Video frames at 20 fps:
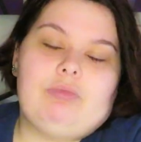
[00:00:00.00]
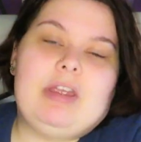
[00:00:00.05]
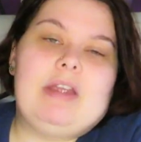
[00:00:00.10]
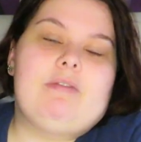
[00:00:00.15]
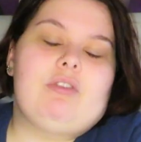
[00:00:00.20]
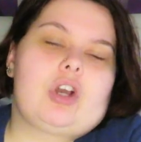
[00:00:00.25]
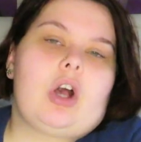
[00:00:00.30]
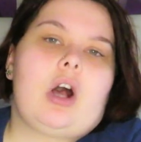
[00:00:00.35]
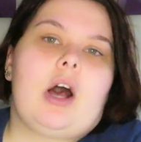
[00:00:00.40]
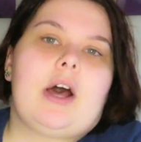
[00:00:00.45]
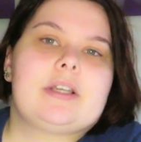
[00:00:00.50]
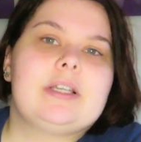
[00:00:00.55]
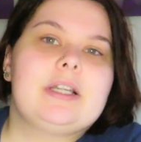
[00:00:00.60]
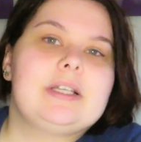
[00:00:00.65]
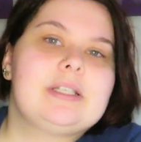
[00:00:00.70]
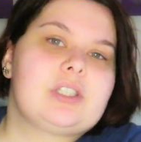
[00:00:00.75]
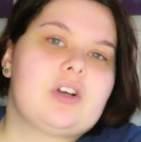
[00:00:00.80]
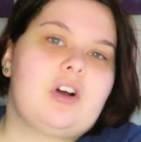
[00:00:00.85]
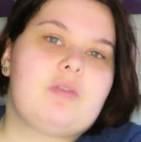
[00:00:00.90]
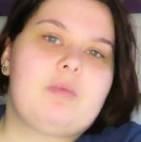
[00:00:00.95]

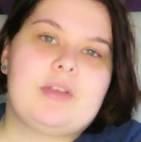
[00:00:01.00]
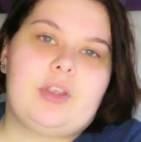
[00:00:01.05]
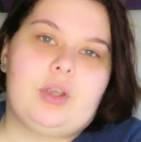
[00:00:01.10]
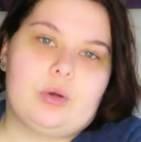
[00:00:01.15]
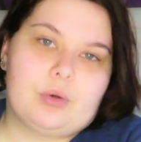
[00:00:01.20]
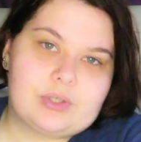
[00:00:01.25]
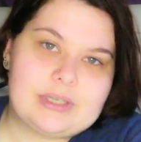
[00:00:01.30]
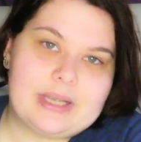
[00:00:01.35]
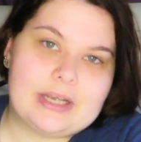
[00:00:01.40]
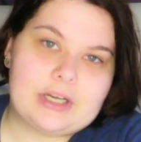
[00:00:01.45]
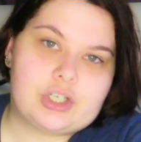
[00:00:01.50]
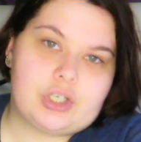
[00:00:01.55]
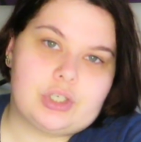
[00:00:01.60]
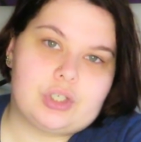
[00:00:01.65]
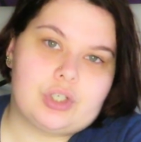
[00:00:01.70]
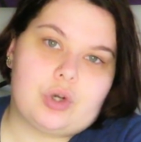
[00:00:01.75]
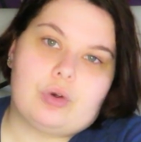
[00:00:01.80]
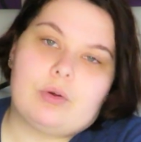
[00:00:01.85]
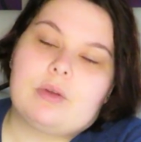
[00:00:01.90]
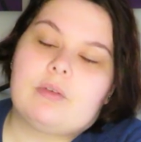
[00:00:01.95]
irregardless of whether you're
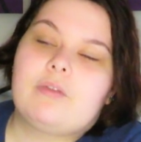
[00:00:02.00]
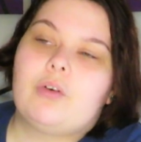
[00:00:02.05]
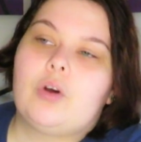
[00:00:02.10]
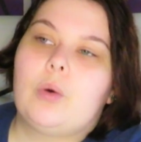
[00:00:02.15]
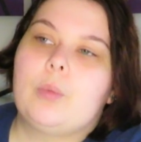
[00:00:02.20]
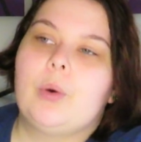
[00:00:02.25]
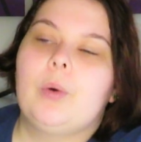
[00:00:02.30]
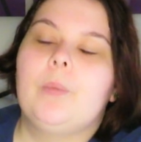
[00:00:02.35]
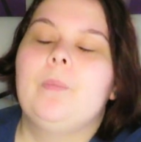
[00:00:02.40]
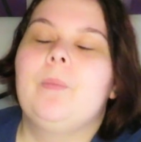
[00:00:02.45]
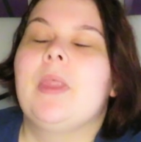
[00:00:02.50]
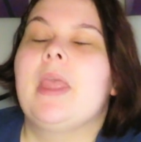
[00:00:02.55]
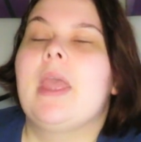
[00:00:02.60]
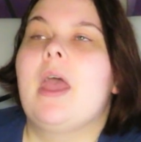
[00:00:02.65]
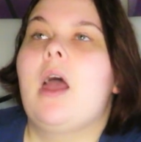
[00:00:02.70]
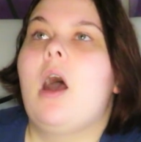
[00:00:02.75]
sectioned or informal,